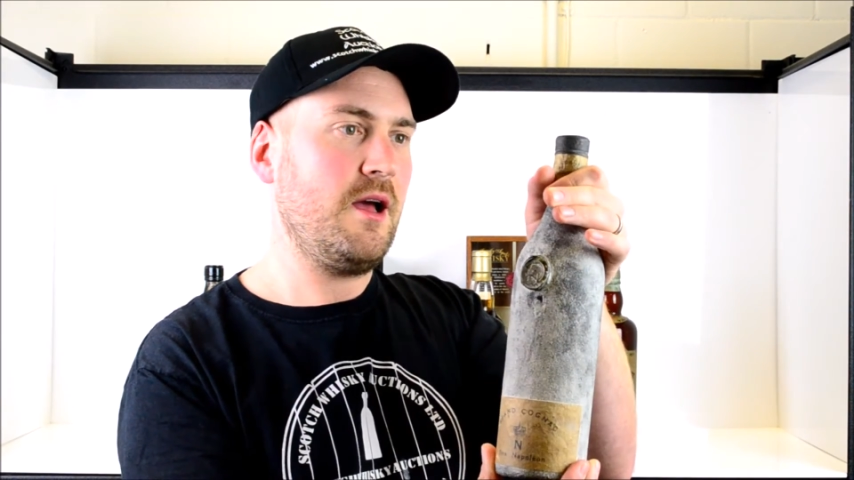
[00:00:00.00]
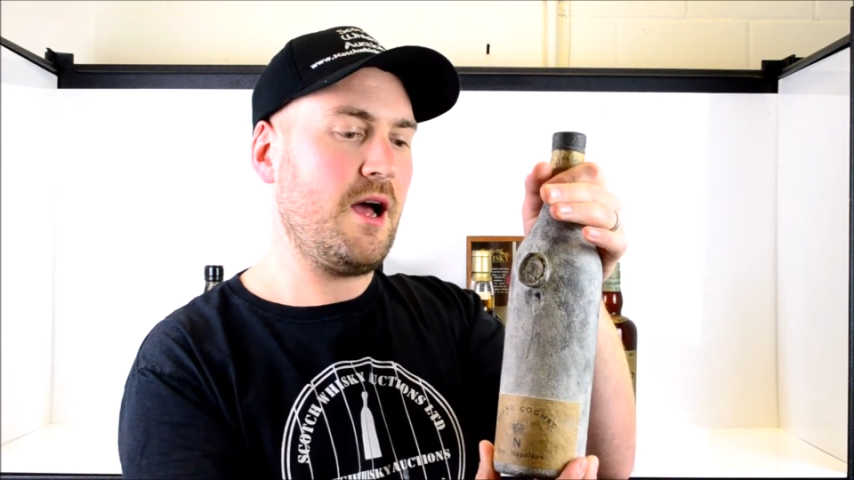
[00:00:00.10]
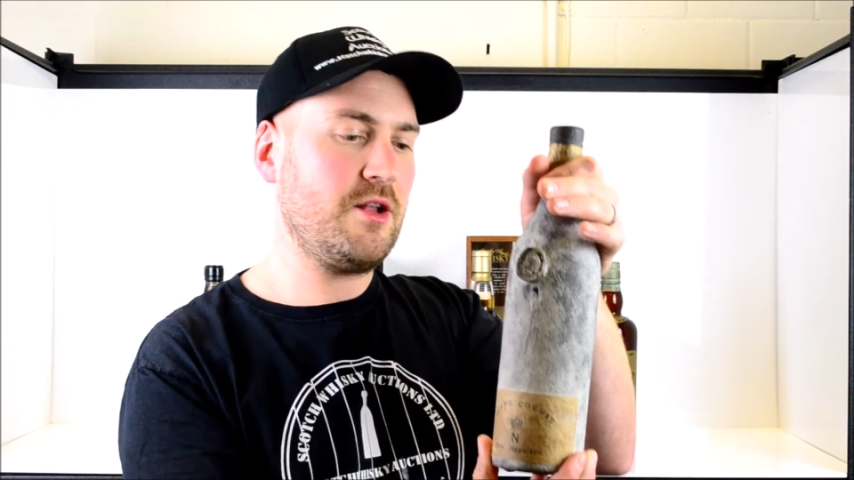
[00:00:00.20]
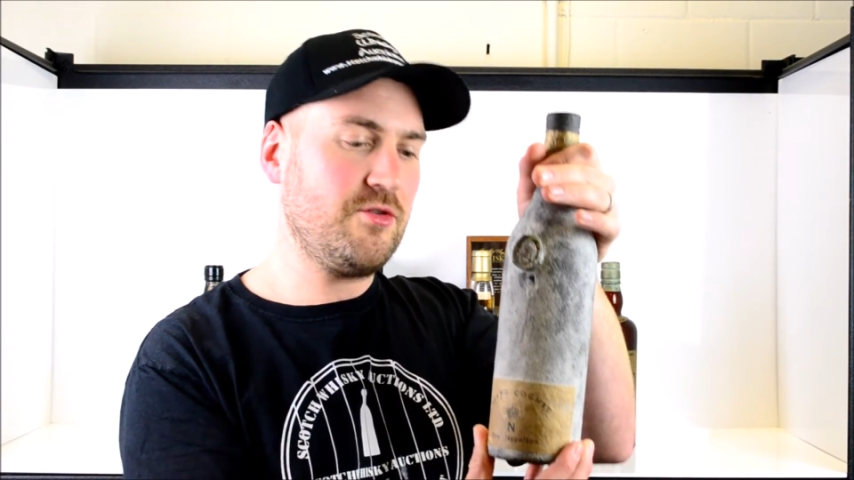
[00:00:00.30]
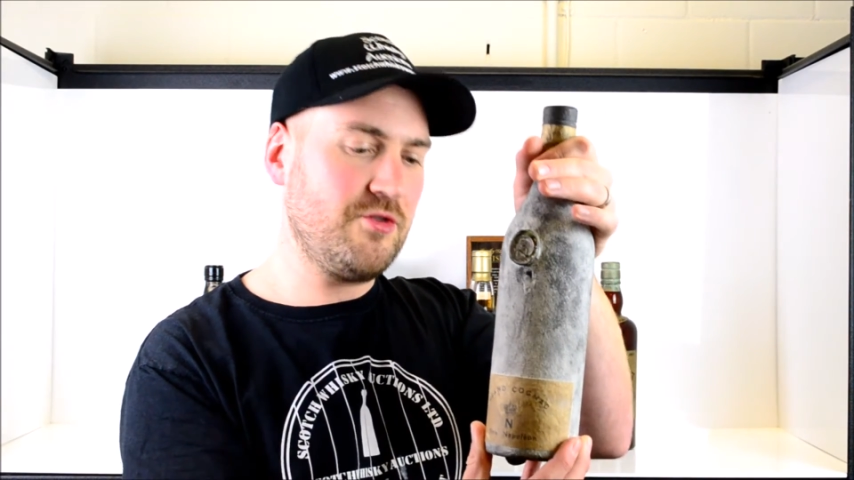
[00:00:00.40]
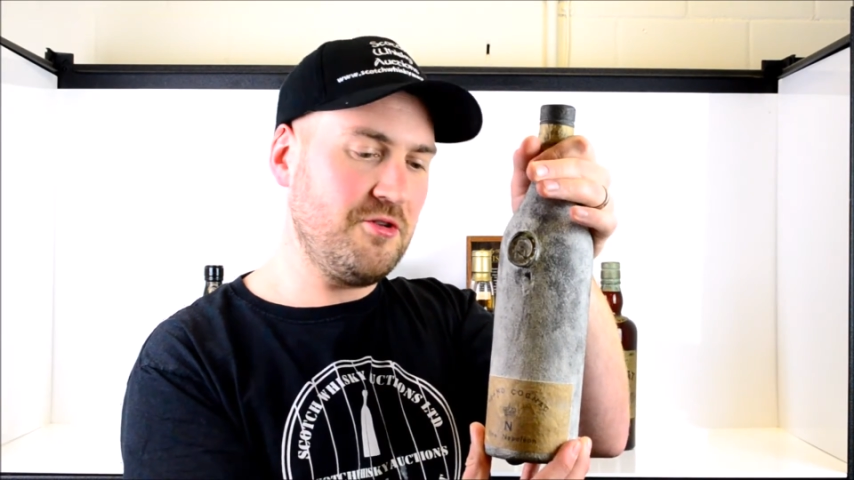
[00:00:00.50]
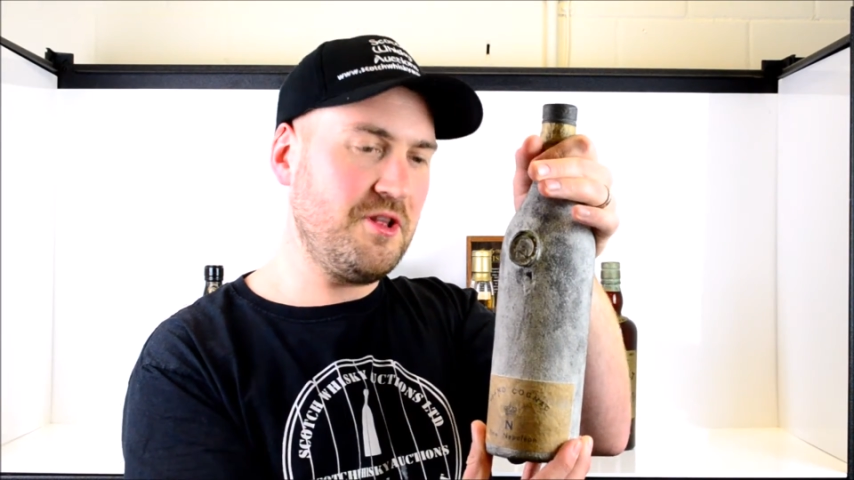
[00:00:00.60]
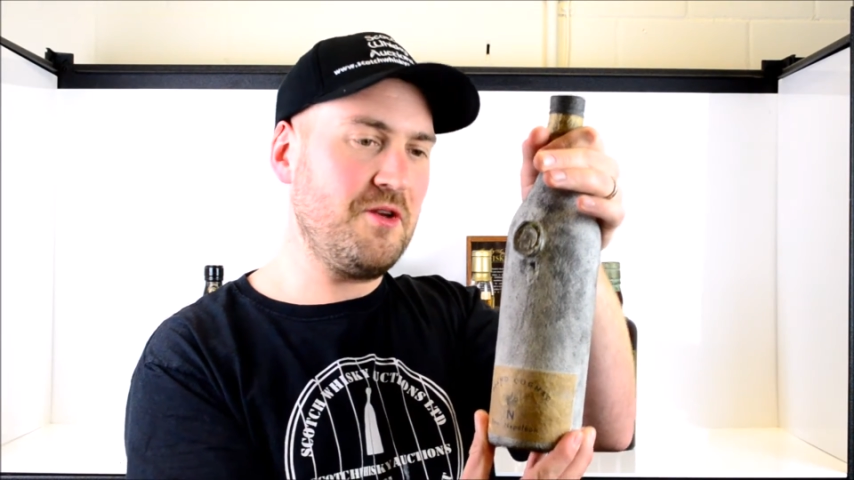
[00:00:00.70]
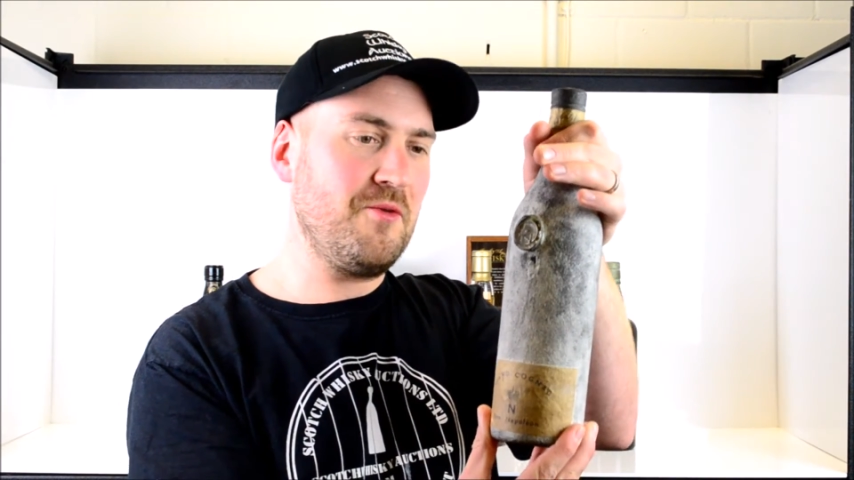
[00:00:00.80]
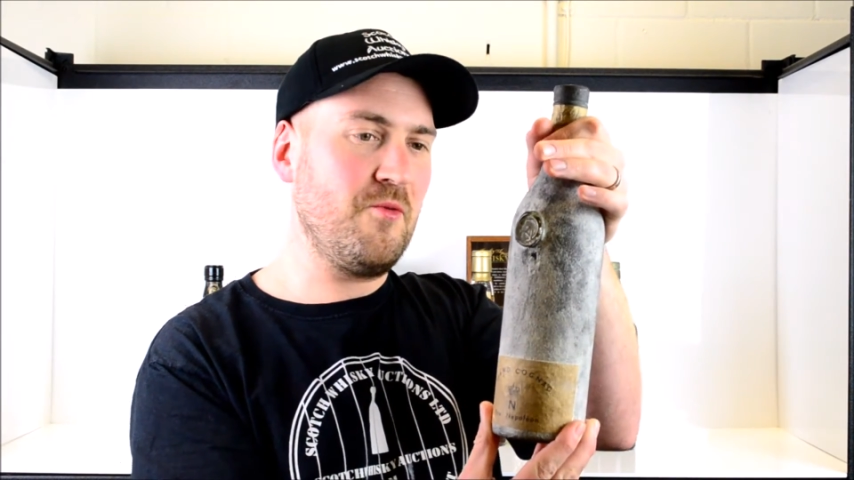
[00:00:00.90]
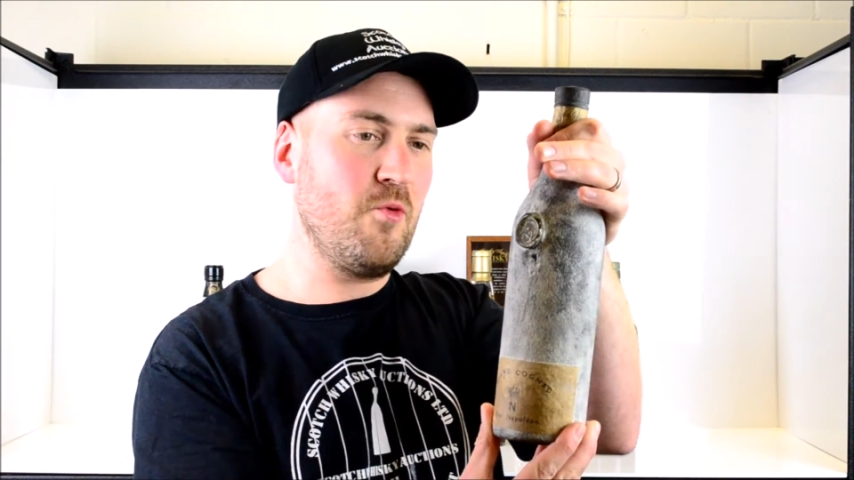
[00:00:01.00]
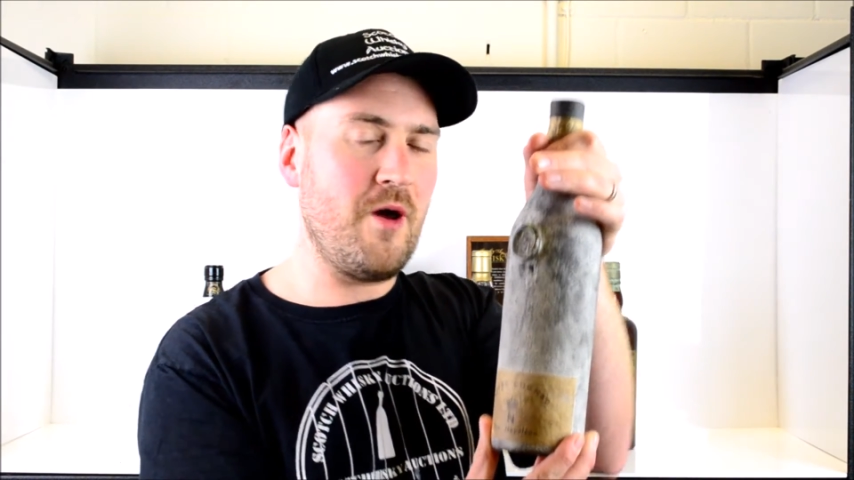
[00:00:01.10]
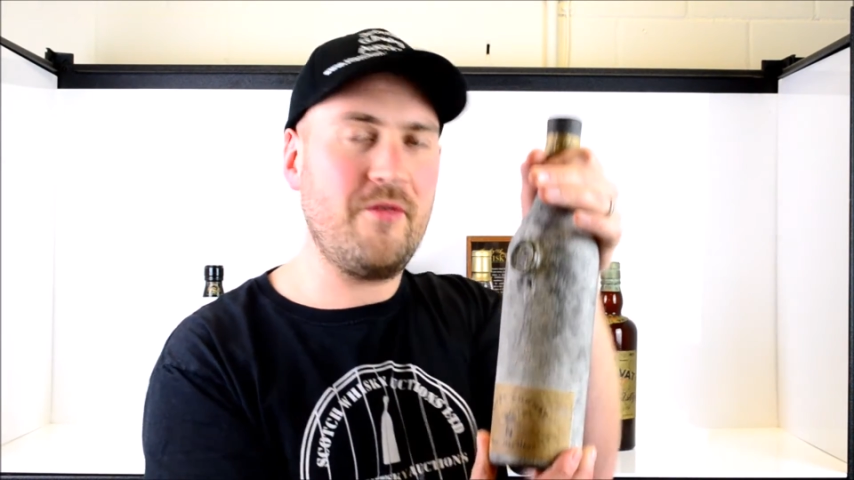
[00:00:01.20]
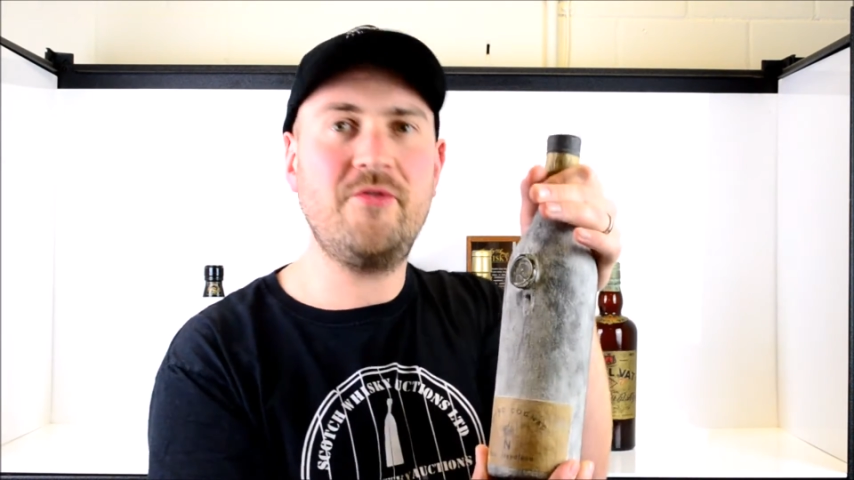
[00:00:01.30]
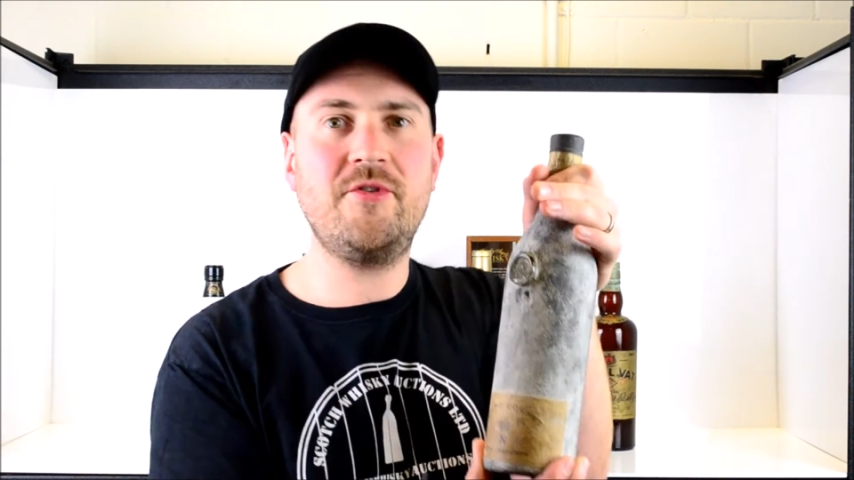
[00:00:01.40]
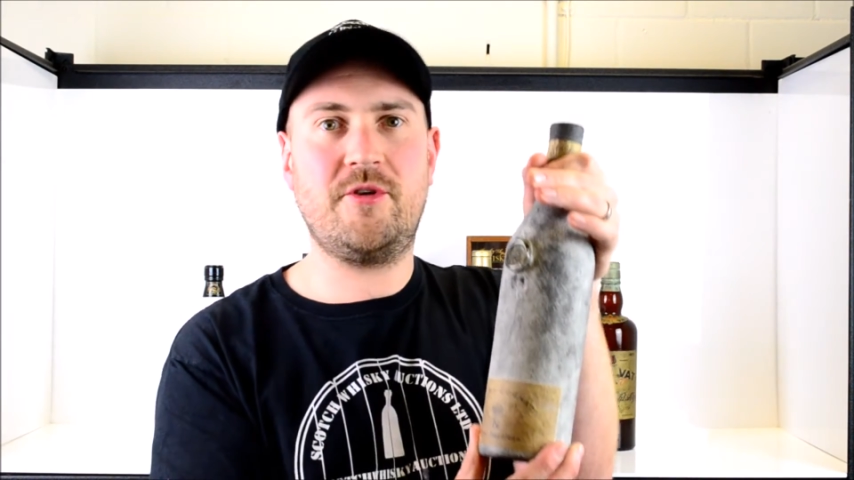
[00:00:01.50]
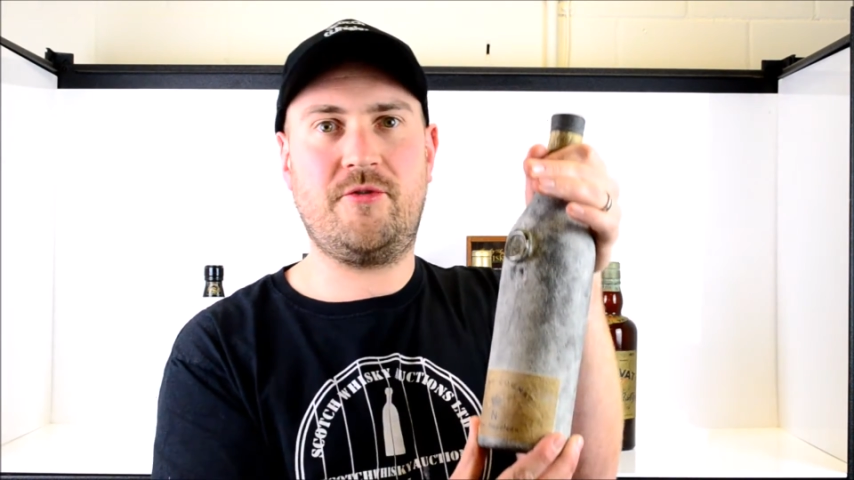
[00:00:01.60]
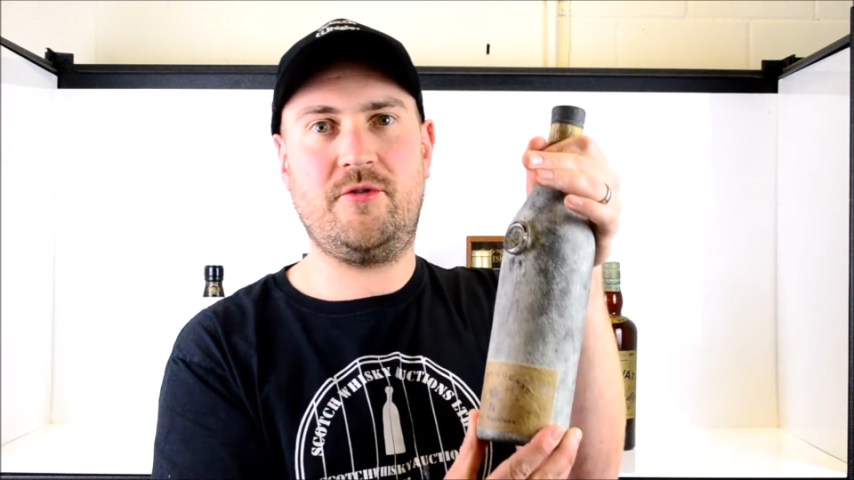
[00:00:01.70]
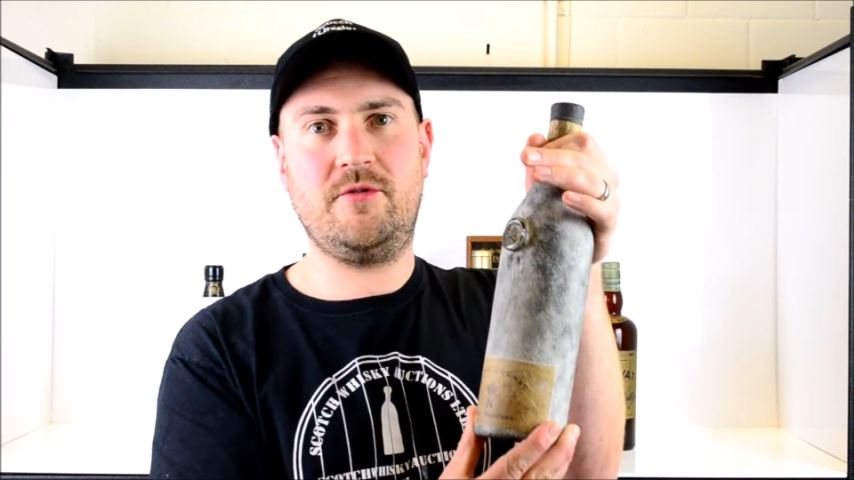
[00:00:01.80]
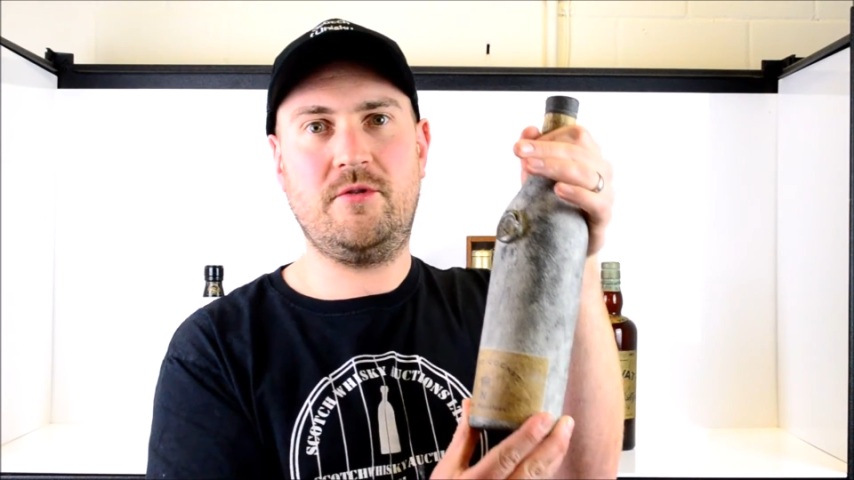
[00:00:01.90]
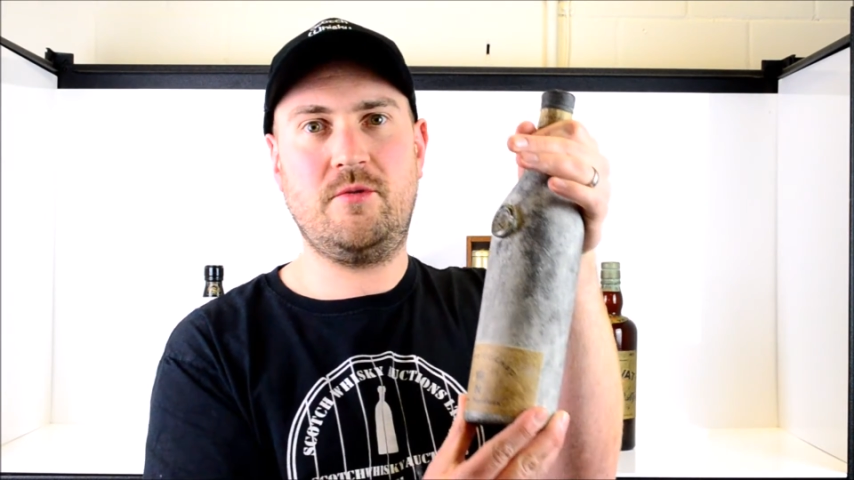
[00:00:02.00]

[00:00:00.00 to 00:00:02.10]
A truly wonderful,